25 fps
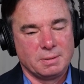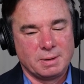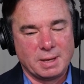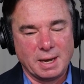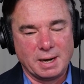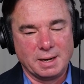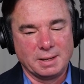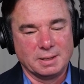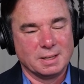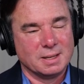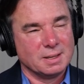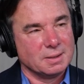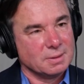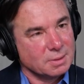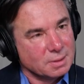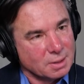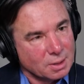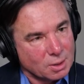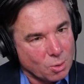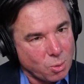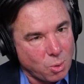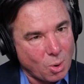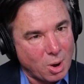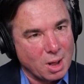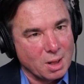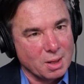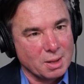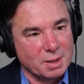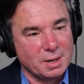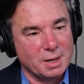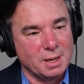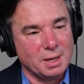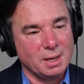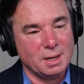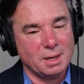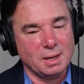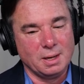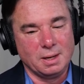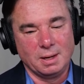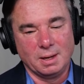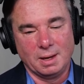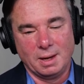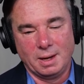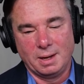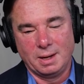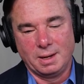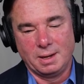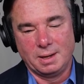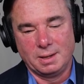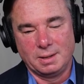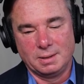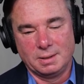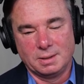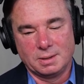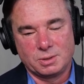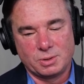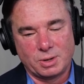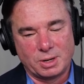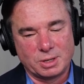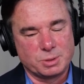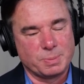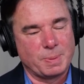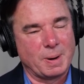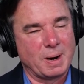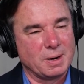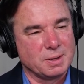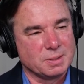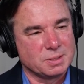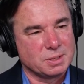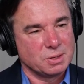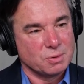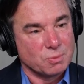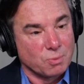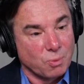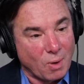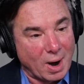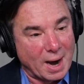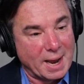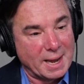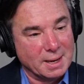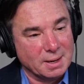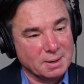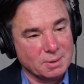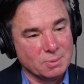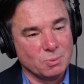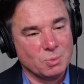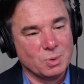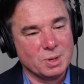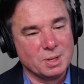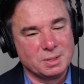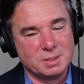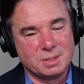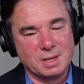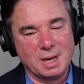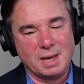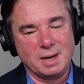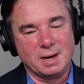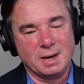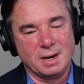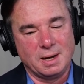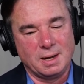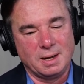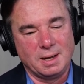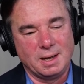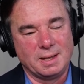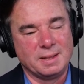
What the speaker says: getting the quality and the transparency right with data,